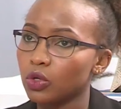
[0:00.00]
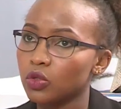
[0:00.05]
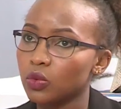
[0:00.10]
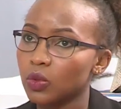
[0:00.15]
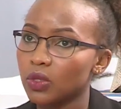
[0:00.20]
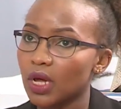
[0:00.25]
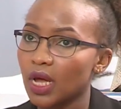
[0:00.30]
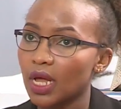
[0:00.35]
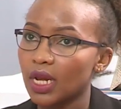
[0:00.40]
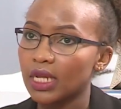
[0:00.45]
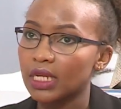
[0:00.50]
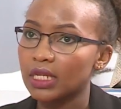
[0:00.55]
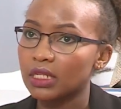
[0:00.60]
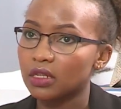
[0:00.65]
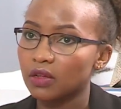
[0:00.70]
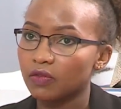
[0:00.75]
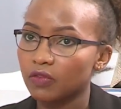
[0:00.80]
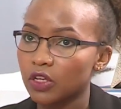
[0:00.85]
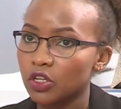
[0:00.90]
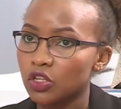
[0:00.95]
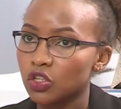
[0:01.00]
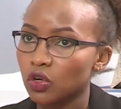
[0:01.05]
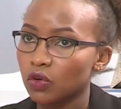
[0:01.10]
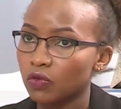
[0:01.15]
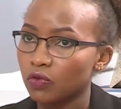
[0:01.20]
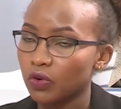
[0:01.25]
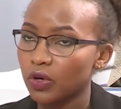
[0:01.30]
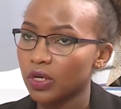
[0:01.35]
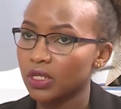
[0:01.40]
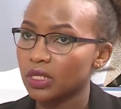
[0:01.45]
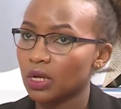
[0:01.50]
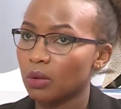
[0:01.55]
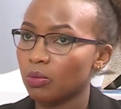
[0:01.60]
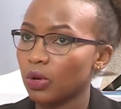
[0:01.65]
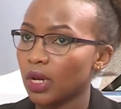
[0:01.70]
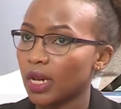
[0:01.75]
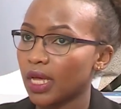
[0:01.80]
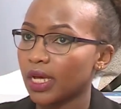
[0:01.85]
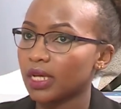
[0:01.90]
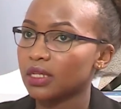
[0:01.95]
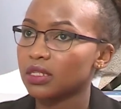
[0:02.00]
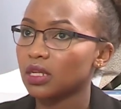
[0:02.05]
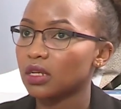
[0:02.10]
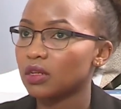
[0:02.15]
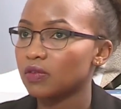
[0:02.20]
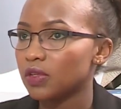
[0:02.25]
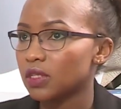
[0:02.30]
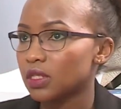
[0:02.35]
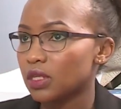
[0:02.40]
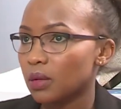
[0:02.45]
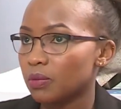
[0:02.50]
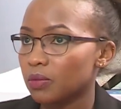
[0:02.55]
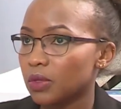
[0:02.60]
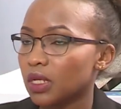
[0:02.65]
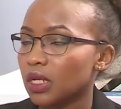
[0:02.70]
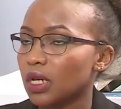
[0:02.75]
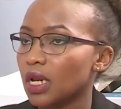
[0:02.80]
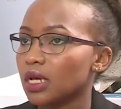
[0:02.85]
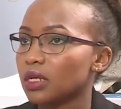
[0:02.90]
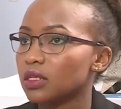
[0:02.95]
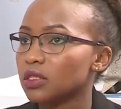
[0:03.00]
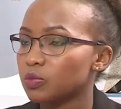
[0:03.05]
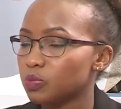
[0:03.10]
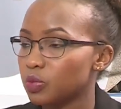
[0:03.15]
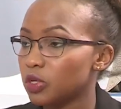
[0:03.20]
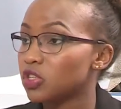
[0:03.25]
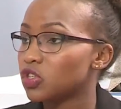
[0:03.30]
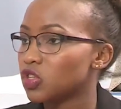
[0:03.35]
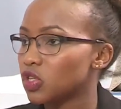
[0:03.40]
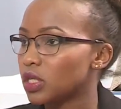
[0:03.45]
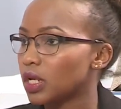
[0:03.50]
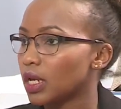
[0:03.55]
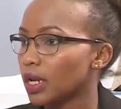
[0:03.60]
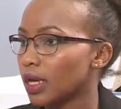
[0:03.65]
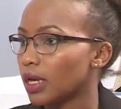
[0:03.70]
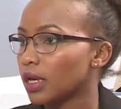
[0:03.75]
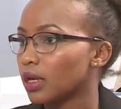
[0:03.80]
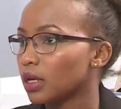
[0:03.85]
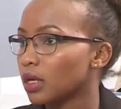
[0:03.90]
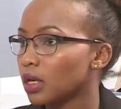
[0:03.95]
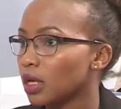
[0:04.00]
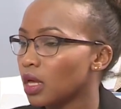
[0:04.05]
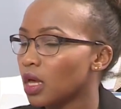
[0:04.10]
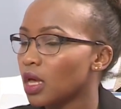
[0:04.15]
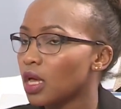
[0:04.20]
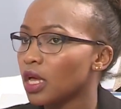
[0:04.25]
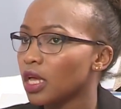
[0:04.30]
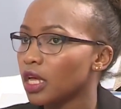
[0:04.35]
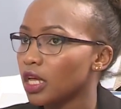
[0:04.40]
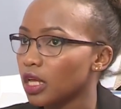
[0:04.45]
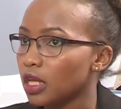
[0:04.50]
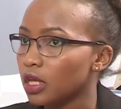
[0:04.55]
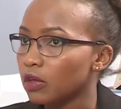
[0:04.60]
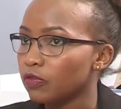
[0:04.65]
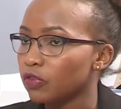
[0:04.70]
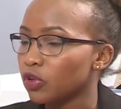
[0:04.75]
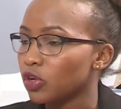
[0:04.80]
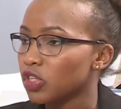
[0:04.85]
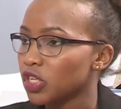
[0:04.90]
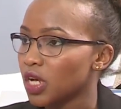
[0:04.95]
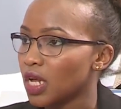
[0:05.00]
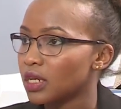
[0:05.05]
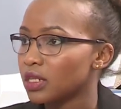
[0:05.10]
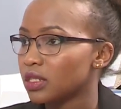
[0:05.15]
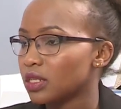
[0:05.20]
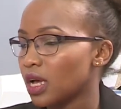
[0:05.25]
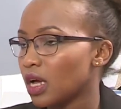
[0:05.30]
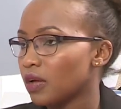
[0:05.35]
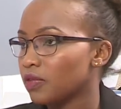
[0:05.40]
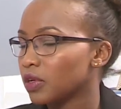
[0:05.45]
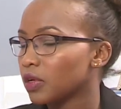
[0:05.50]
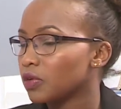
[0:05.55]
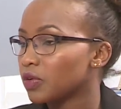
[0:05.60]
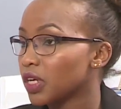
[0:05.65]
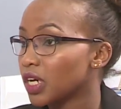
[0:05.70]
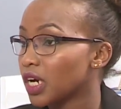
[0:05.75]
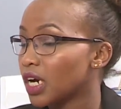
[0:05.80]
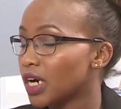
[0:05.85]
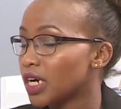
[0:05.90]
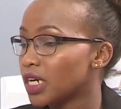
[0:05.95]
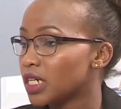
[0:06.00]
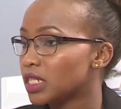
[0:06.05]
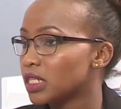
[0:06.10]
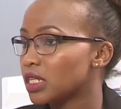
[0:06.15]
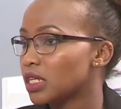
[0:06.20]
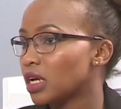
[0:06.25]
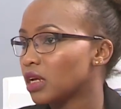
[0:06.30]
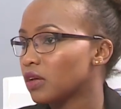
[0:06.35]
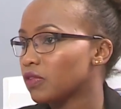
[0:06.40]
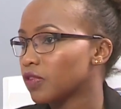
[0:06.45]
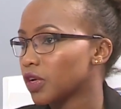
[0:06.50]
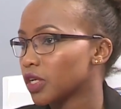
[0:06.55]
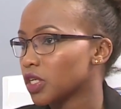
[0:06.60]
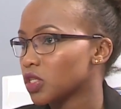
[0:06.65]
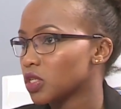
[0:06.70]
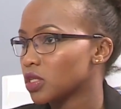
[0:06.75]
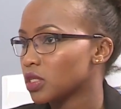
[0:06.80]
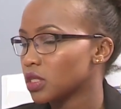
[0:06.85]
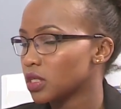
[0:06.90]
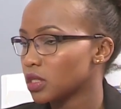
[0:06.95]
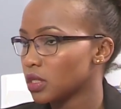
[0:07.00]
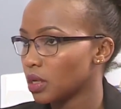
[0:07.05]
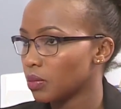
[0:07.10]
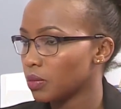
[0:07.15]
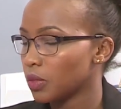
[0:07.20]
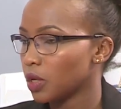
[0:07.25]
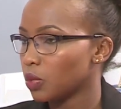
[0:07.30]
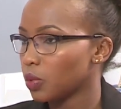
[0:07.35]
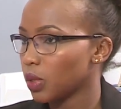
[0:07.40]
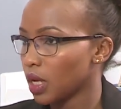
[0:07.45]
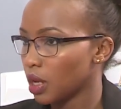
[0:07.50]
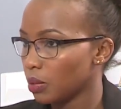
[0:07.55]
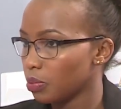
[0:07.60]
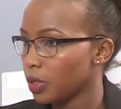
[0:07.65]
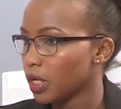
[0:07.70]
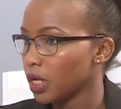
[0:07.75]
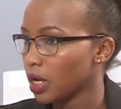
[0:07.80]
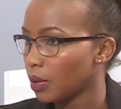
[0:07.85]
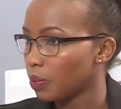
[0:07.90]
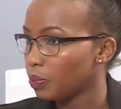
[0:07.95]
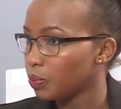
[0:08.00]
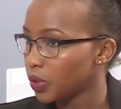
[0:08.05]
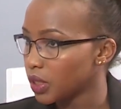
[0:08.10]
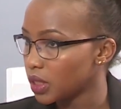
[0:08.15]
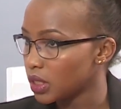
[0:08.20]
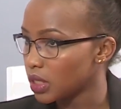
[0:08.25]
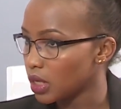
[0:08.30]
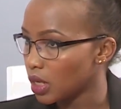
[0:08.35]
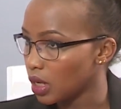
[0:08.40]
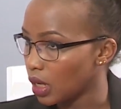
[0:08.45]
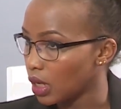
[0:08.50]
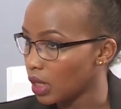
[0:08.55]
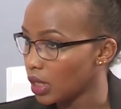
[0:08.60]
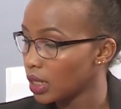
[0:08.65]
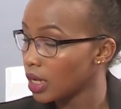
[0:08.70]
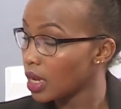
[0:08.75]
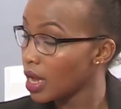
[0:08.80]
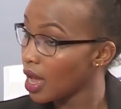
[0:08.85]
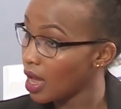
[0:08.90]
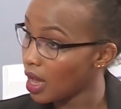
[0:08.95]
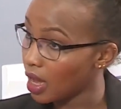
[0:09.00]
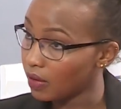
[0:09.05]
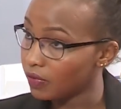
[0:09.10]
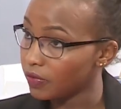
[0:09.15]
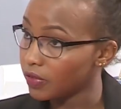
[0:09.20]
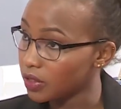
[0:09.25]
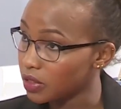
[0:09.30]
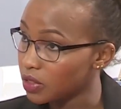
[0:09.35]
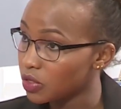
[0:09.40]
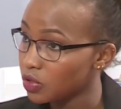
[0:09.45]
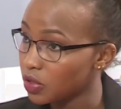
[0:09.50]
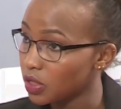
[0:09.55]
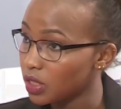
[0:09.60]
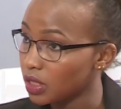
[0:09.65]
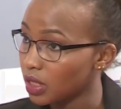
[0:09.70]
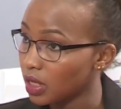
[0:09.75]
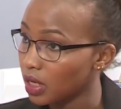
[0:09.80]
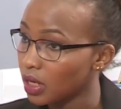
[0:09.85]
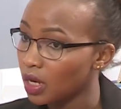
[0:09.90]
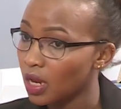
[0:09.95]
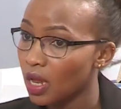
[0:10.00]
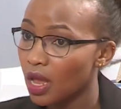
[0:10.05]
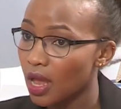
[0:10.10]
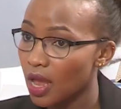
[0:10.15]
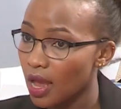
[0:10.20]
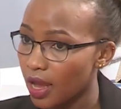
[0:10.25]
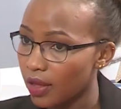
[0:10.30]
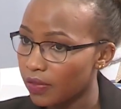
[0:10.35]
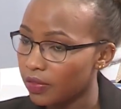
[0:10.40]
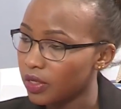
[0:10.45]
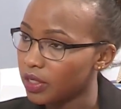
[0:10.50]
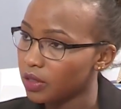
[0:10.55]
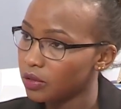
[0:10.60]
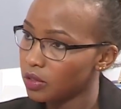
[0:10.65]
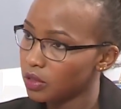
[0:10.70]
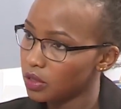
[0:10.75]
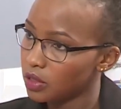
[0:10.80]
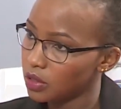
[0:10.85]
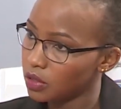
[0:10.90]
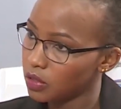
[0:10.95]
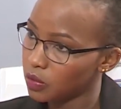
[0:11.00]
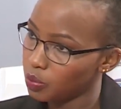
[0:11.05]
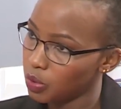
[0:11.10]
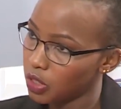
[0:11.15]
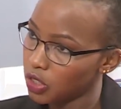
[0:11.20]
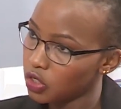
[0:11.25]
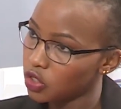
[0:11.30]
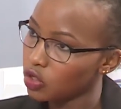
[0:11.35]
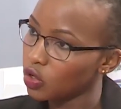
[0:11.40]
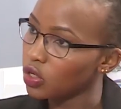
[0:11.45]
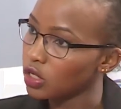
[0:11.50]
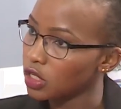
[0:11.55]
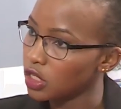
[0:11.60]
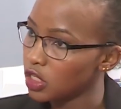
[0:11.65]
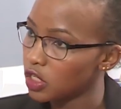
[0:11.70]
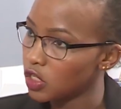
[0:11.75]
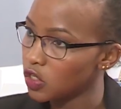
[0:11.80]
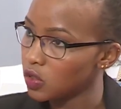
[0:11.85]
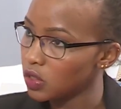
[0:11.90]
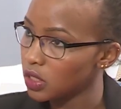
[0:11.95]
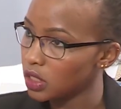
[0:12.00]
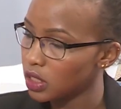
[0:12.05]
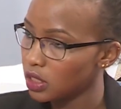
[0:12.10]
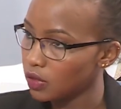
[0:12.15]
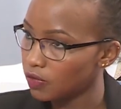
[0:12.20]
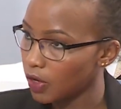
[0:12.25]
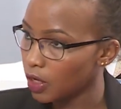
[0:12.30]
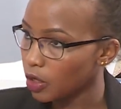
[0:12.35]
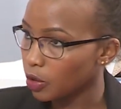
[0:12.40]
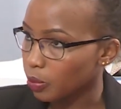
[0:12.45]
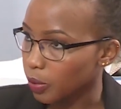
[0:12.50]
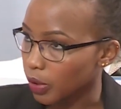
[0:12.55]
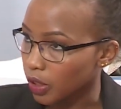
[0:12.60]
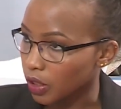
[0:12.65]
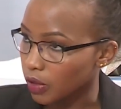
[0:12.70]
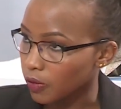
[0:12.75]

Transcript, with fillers: with early intervention, for example, like I said, if it's something like speech delay, if your child is having recurrent ear infections, this is something that we can pick up pretty early, have it treated, and the speech continues developing.